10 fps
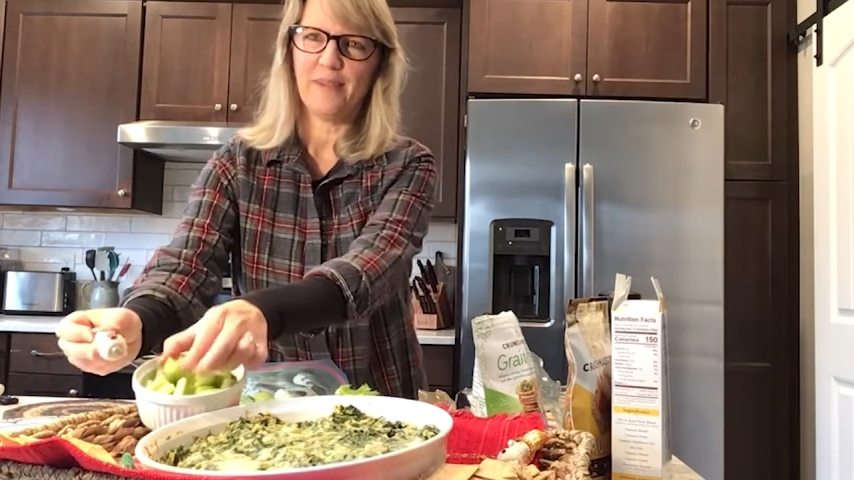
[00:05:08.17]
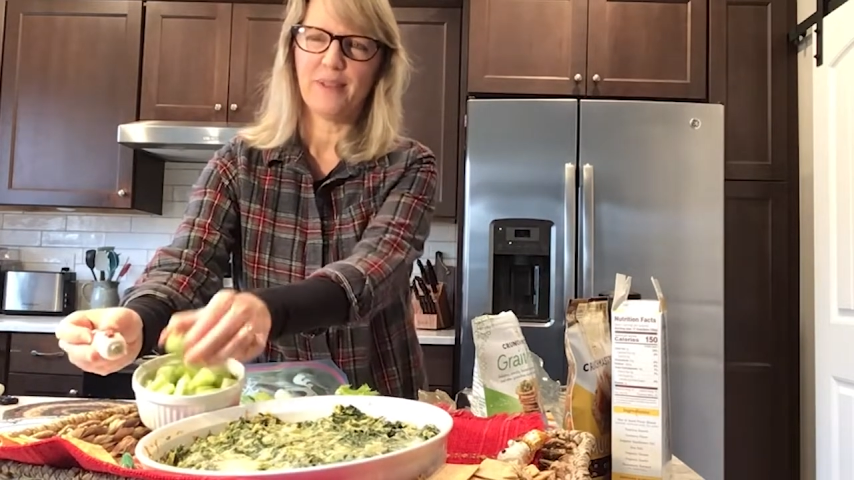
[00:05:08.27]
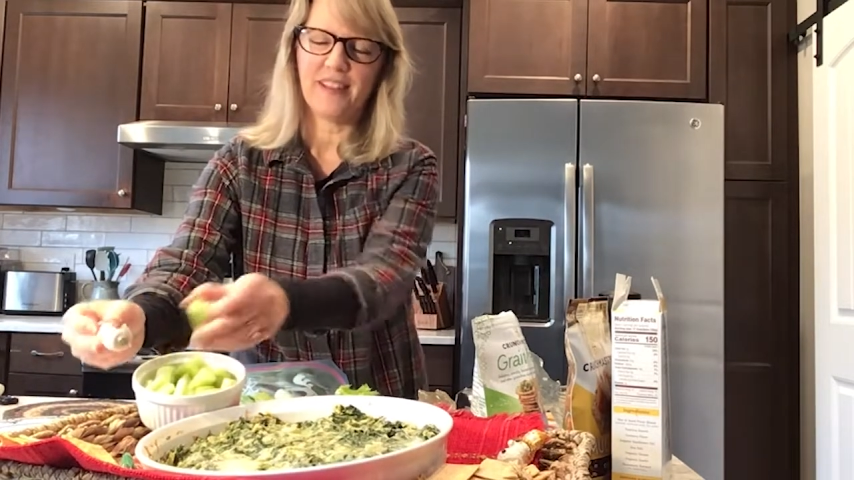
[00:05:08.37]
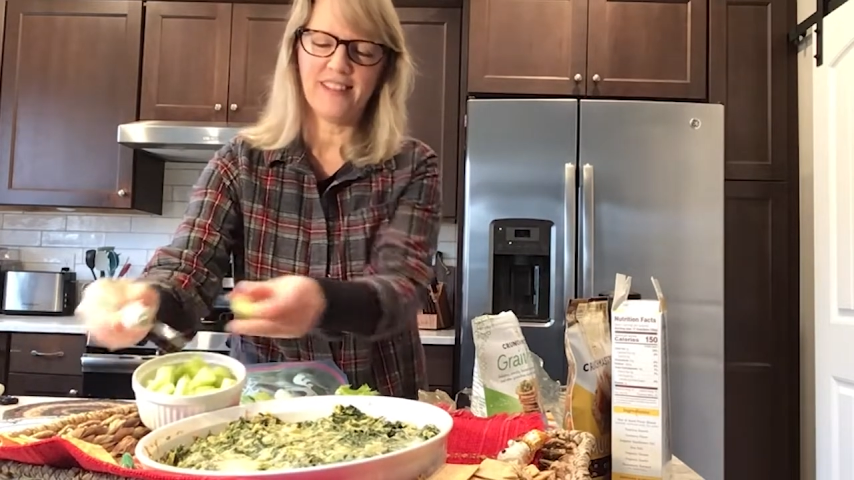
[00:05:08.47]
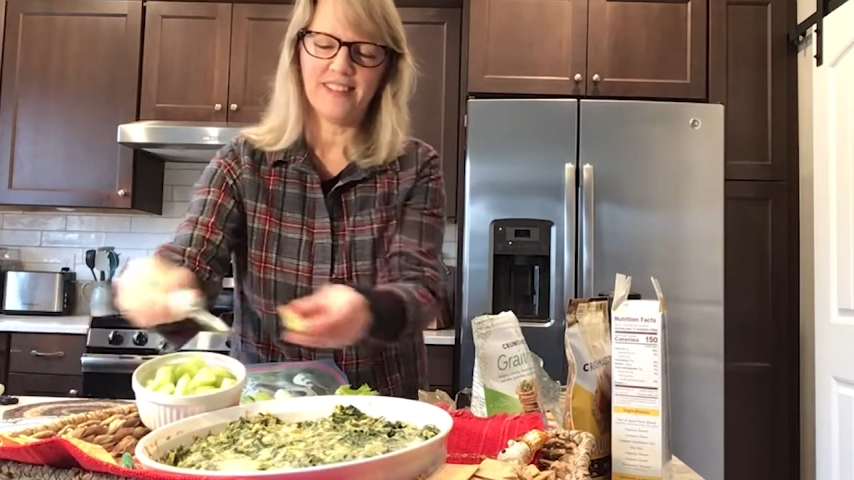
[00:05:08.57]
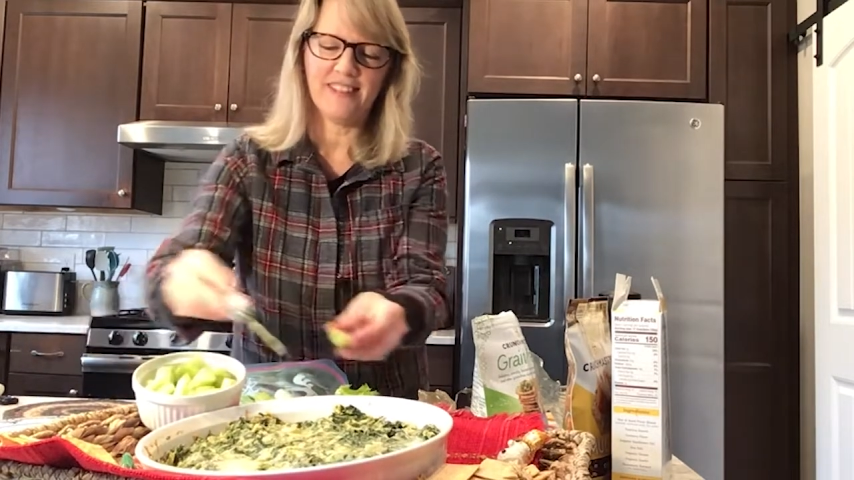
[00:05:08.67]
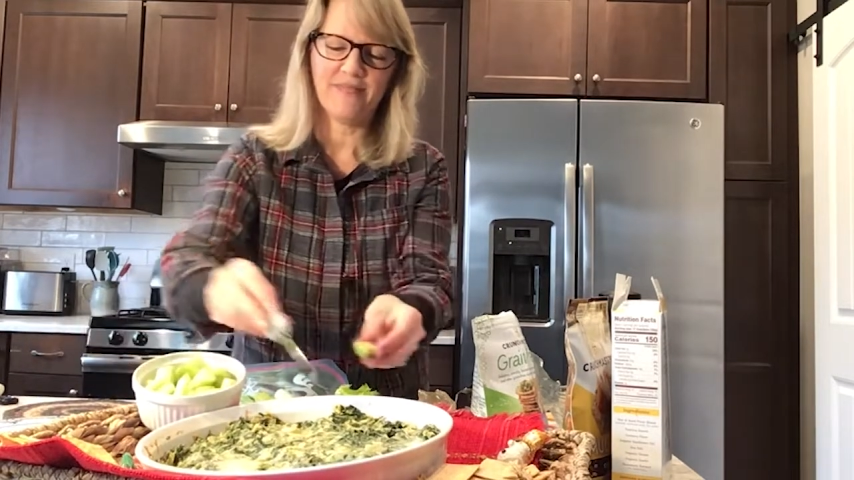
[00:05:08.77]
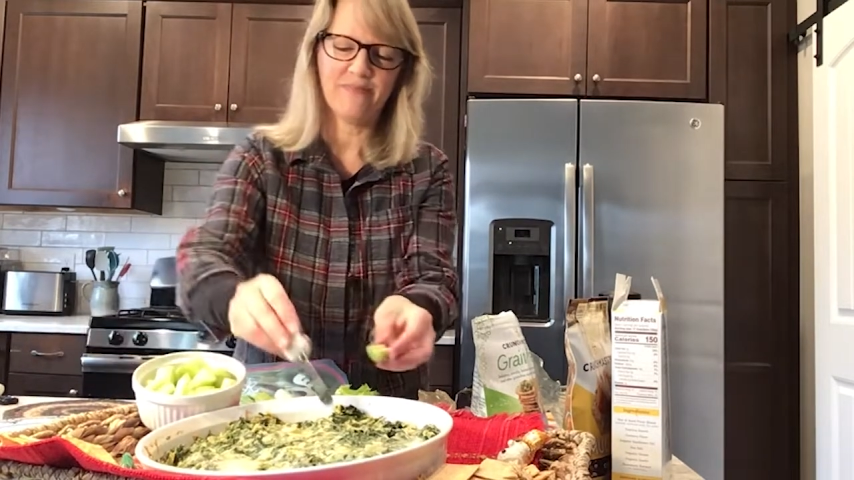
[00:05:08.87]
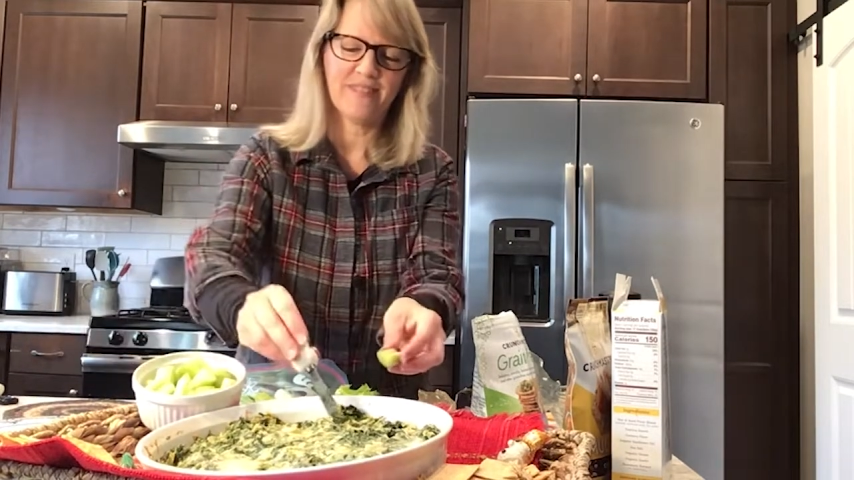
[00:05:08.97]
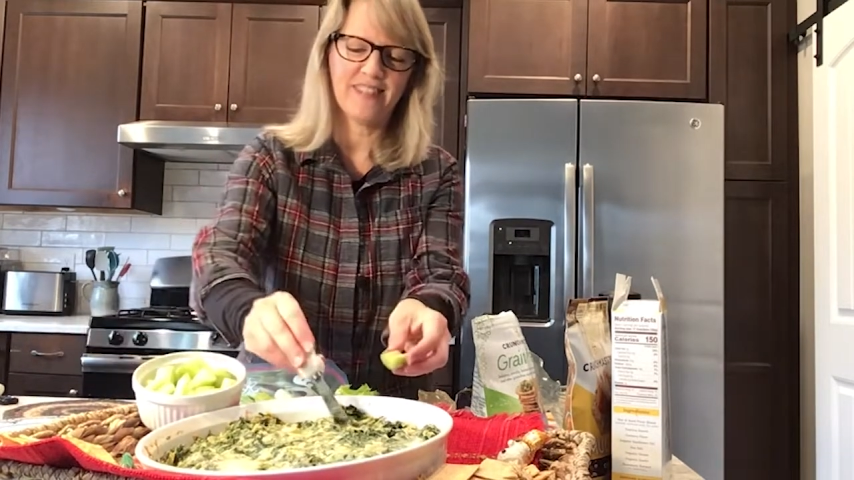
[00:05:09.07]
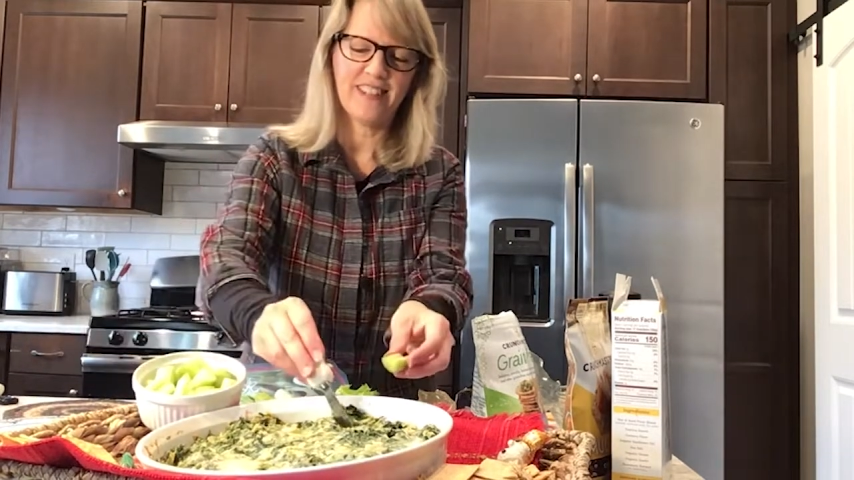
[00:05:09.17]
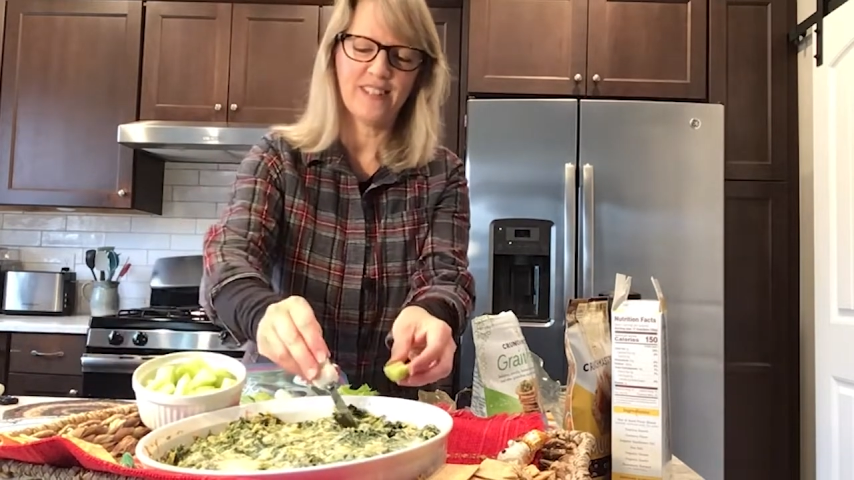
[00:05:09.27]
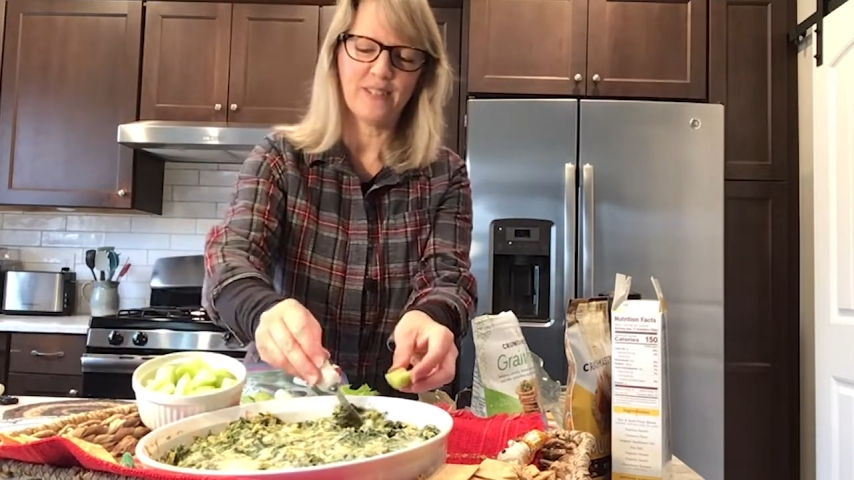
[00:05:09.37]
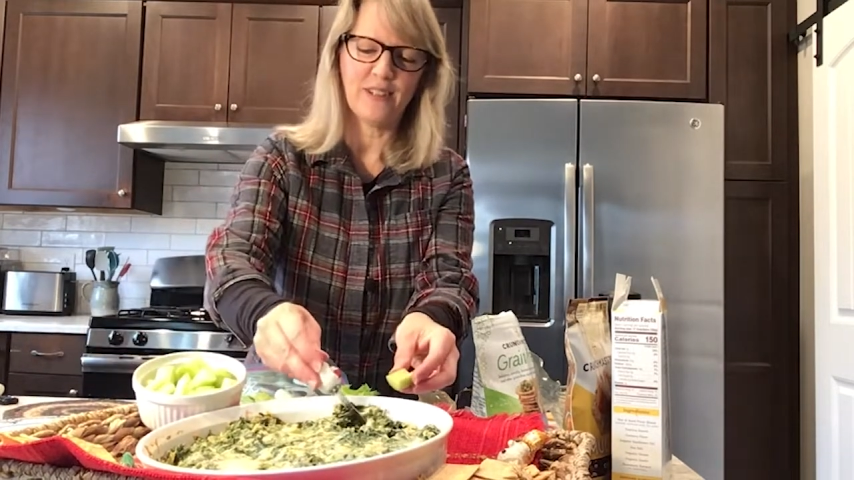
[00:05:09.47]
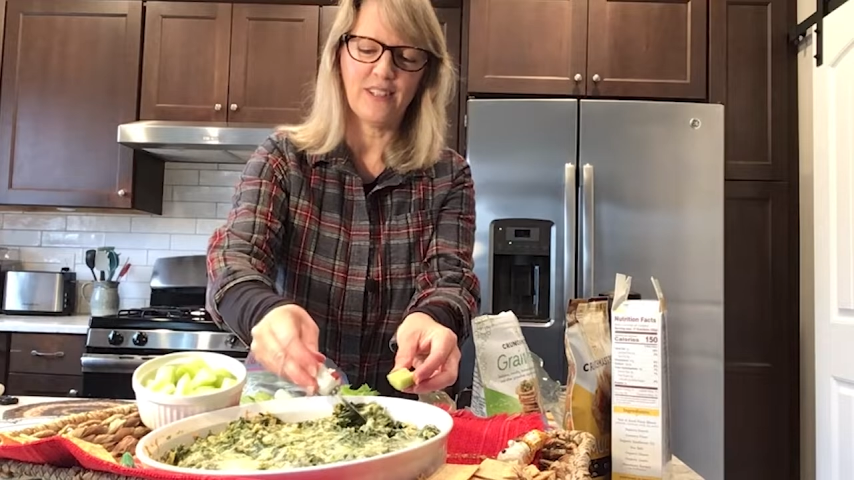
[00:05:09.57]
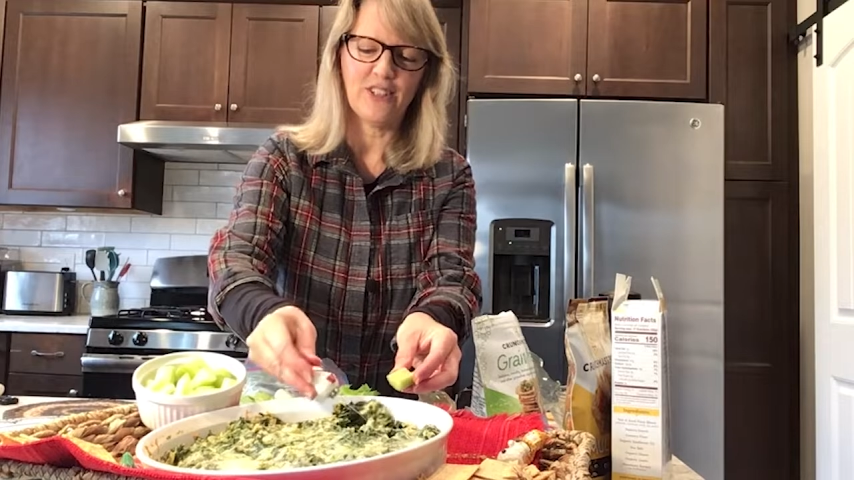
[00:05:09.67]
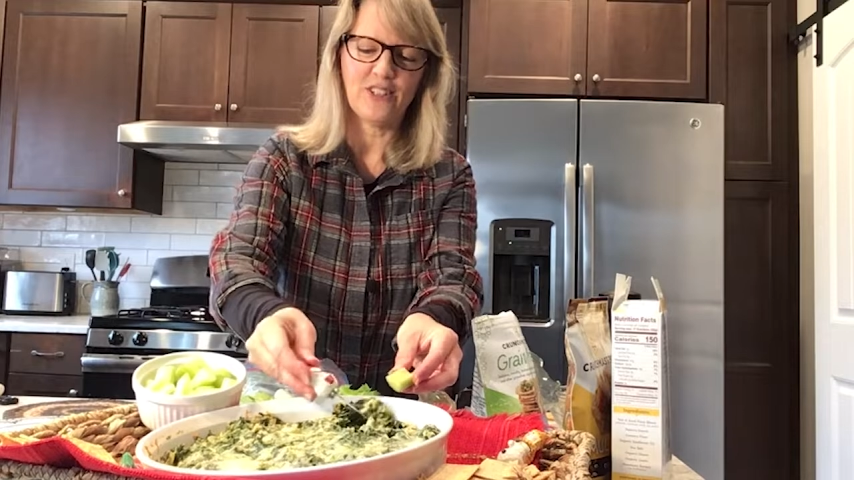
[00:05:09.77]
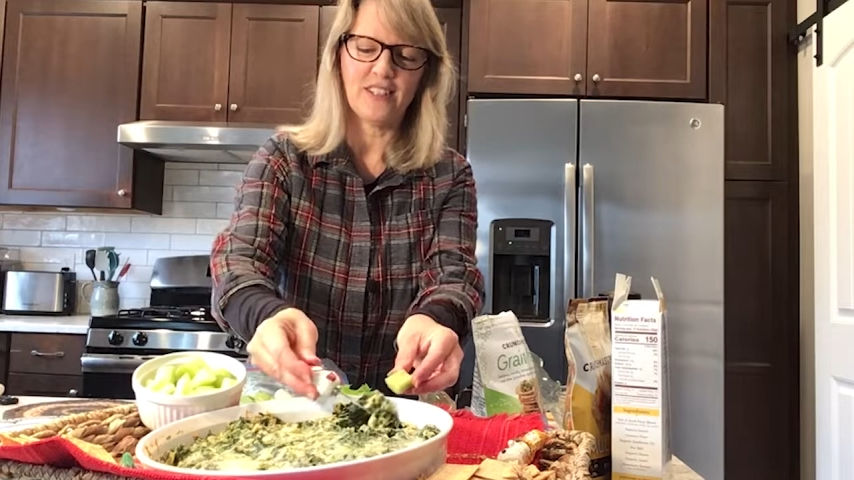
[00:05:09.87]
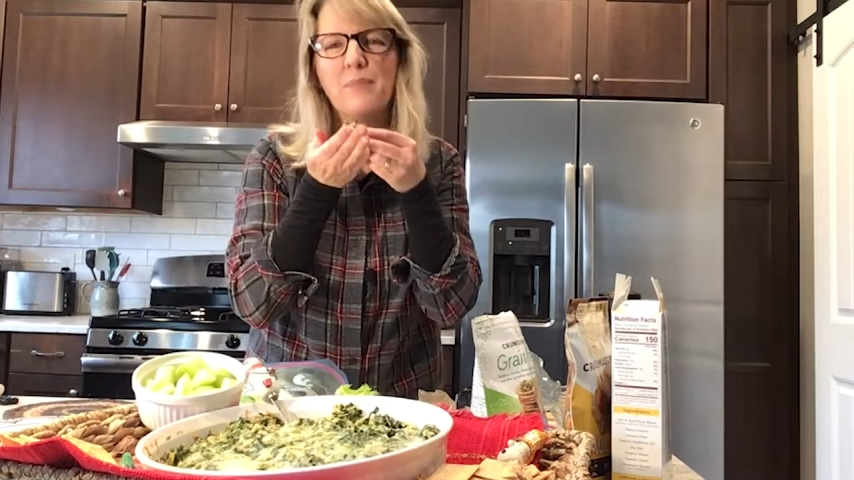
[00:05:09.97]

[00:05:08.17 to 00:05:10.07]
because it's so delicious.